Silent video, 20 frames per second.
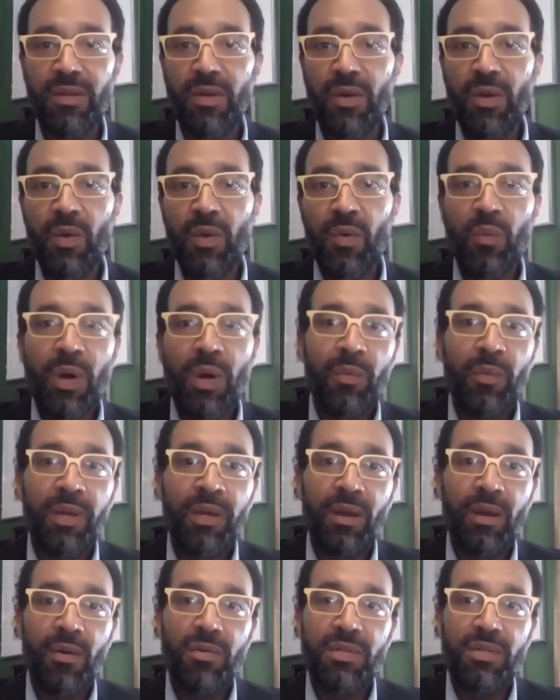what we
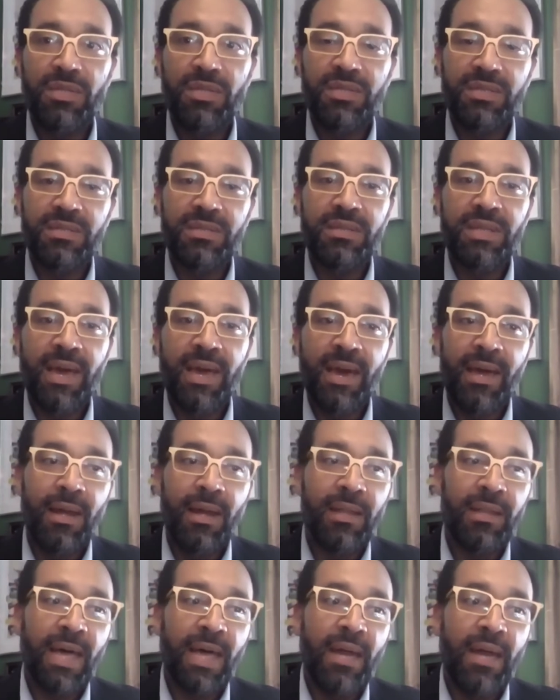noticed is that a
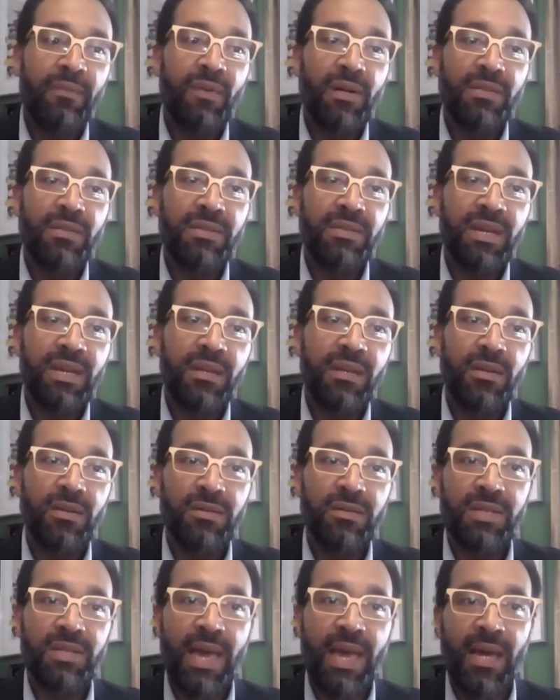lot of our seniors
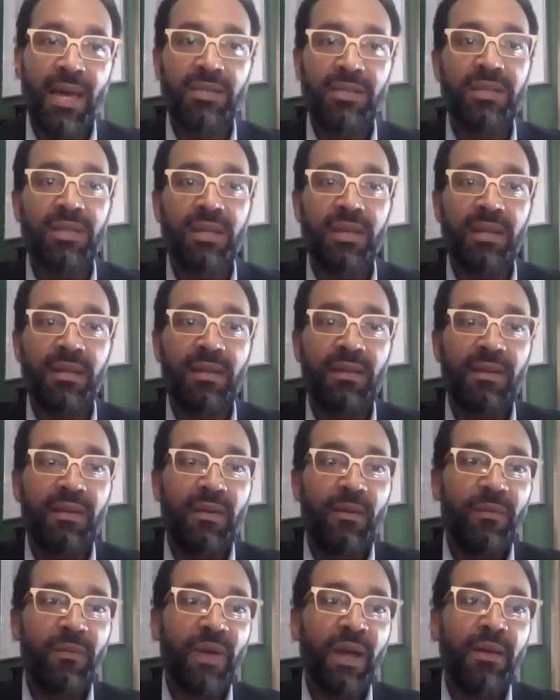actually
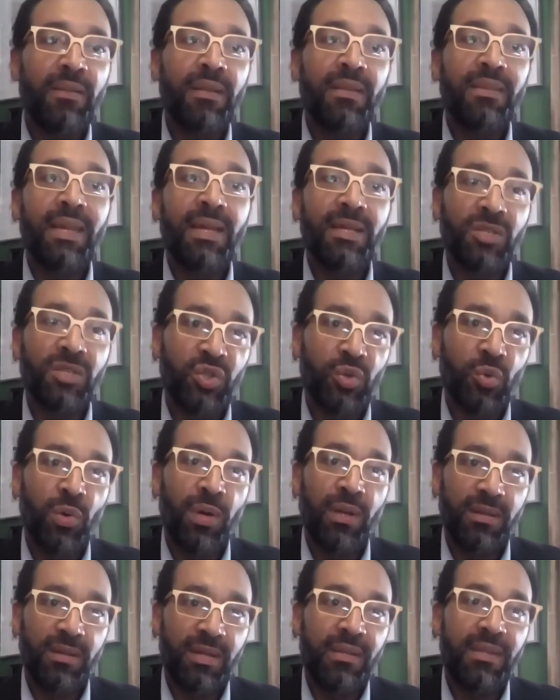found that they enjoyed
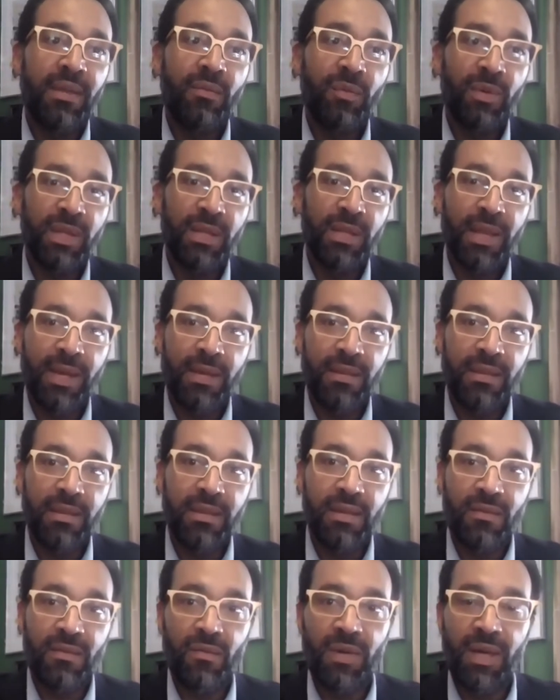it, that they really liked the
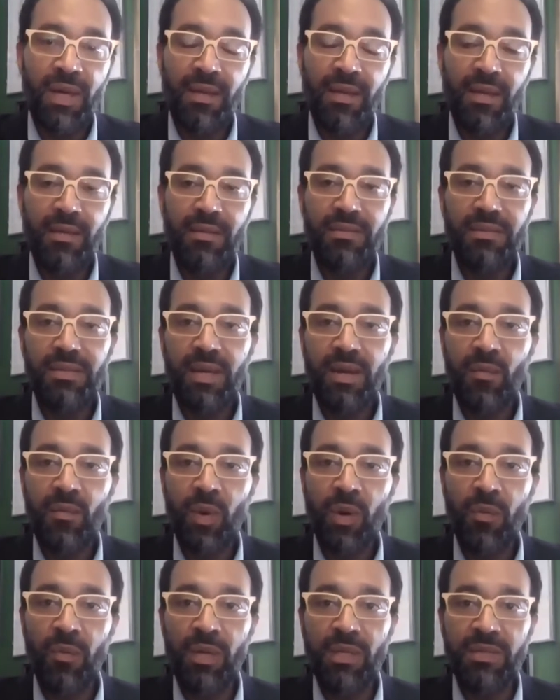convenience. And
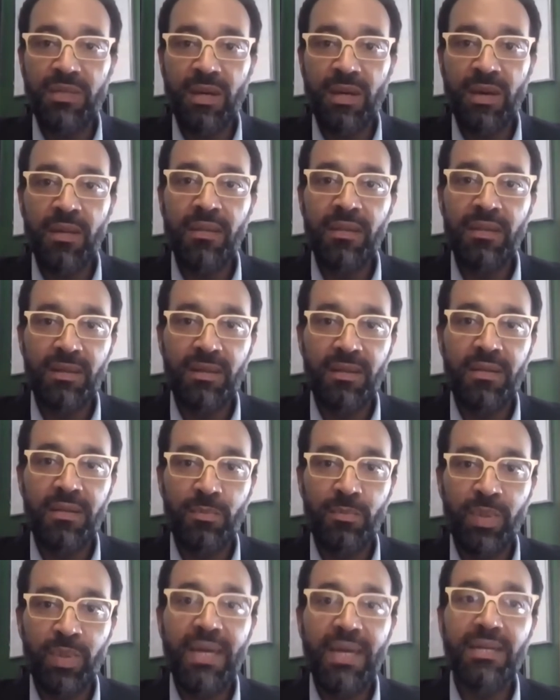where we saw the
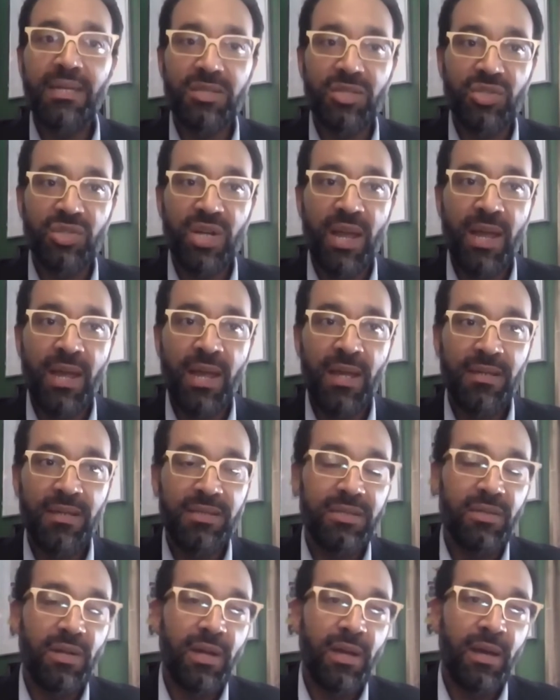biggest
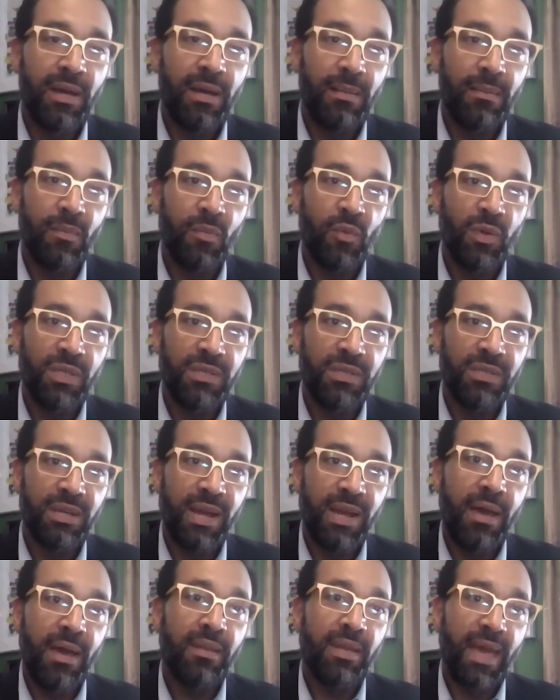change was in
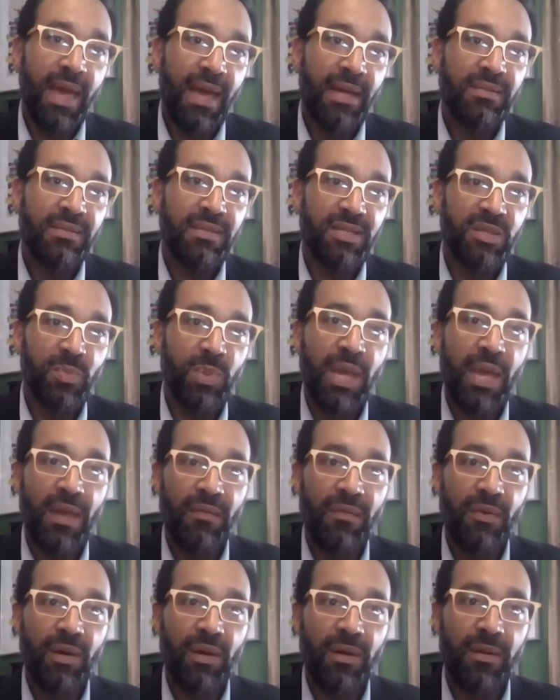how they access
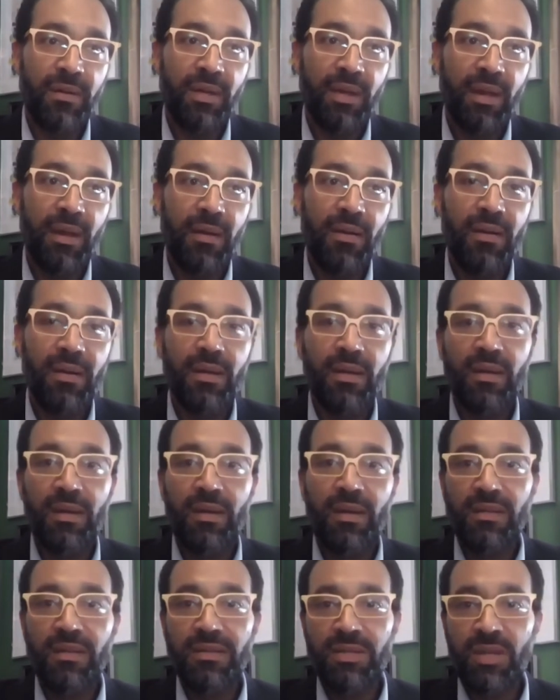behavioral health care.
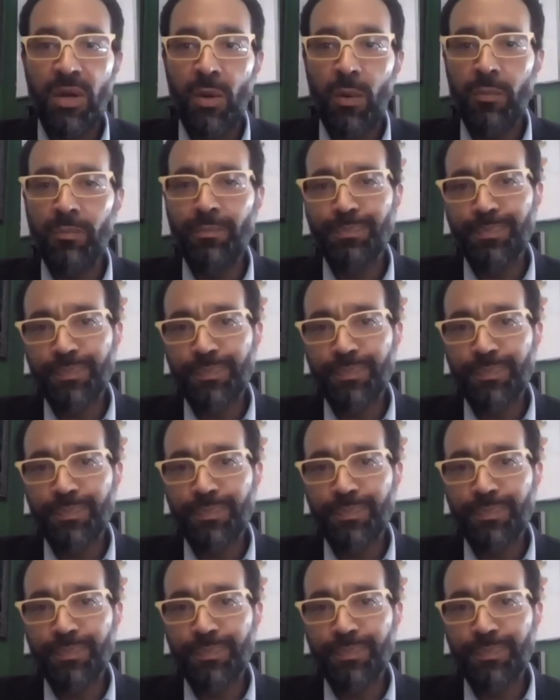So